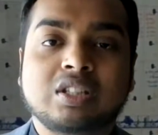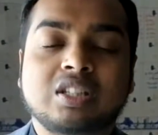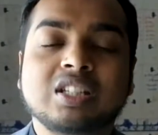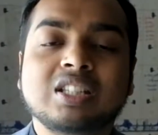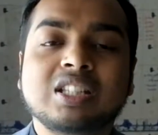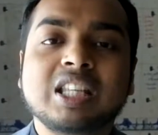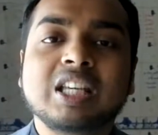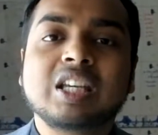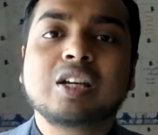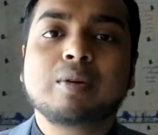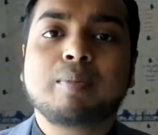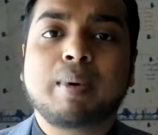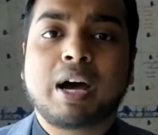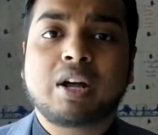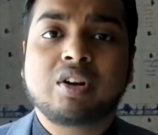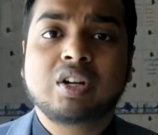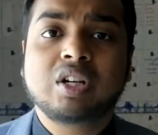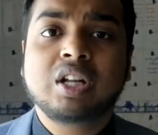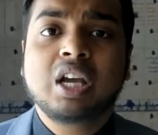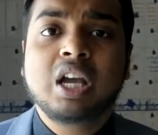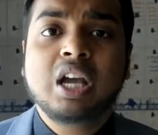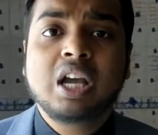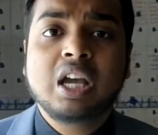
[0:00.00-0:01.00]
Just think about
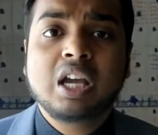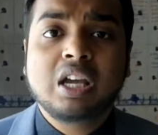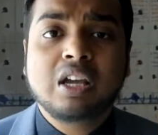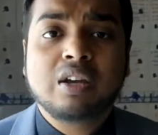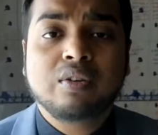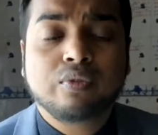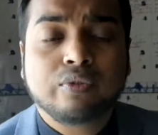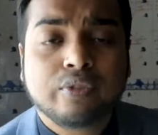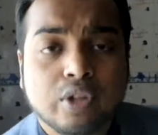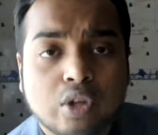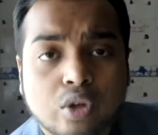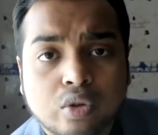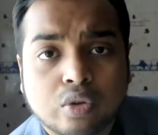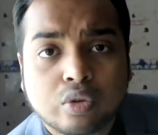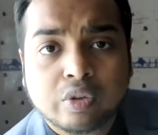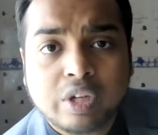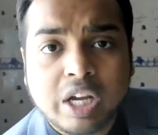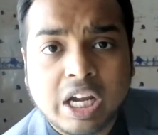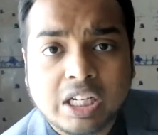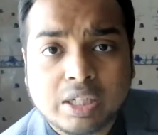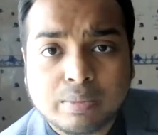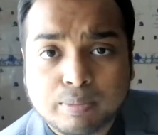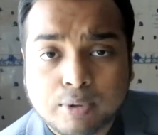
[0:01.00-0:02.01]
it. If you
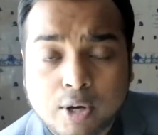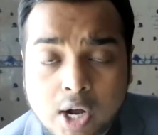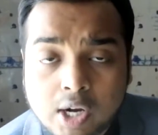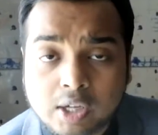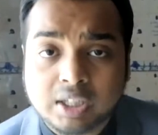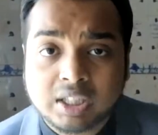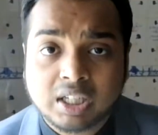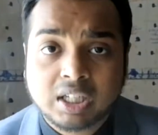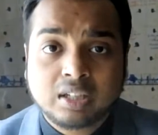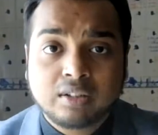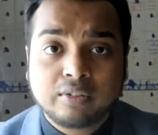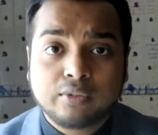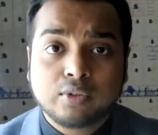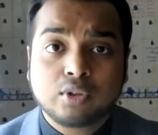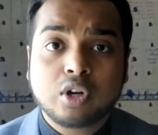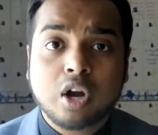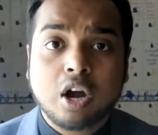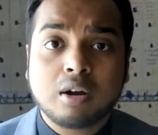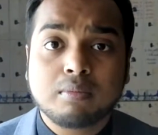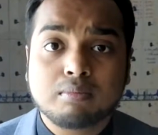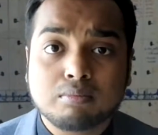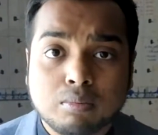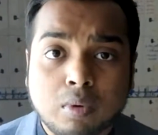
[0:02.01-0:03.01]
create a product and if you
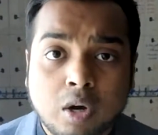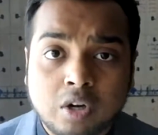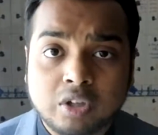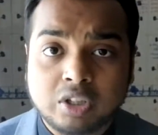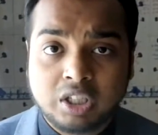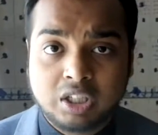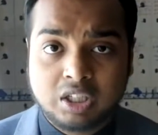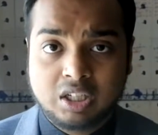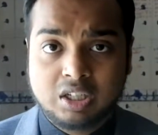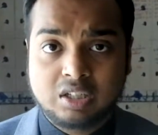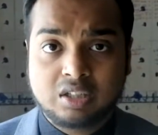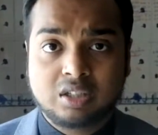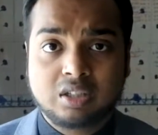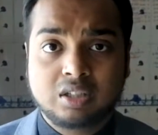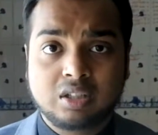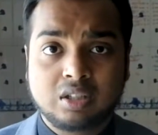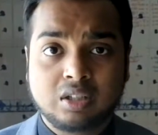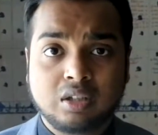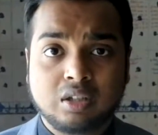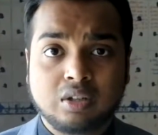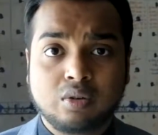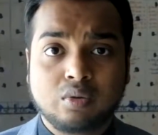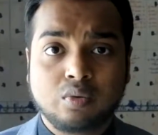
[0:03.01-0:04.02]
can't market it,
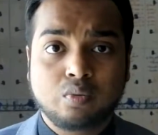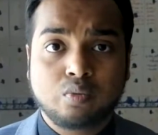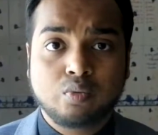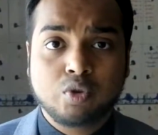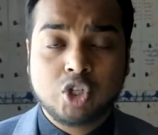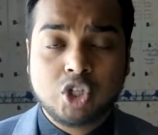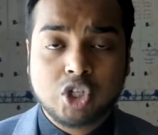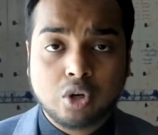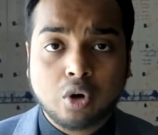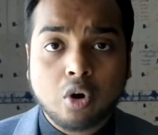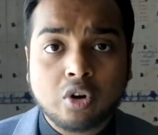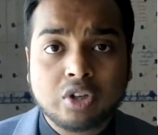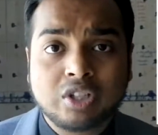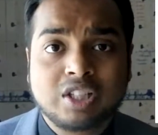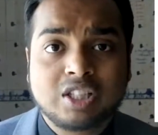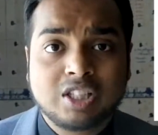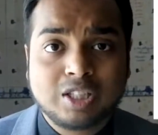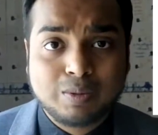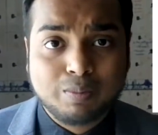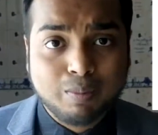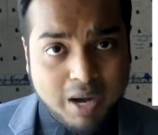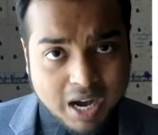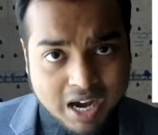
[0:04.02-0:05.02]
would your
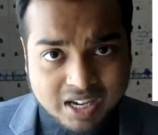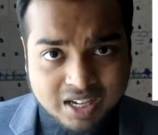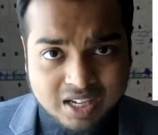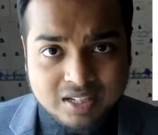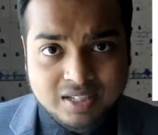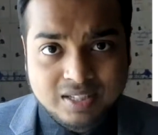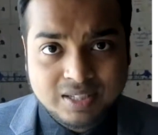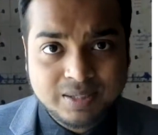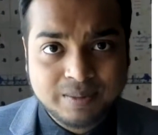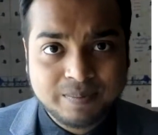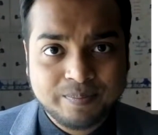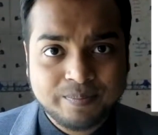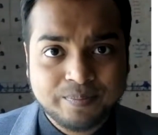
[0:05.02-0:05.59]
audience buy it?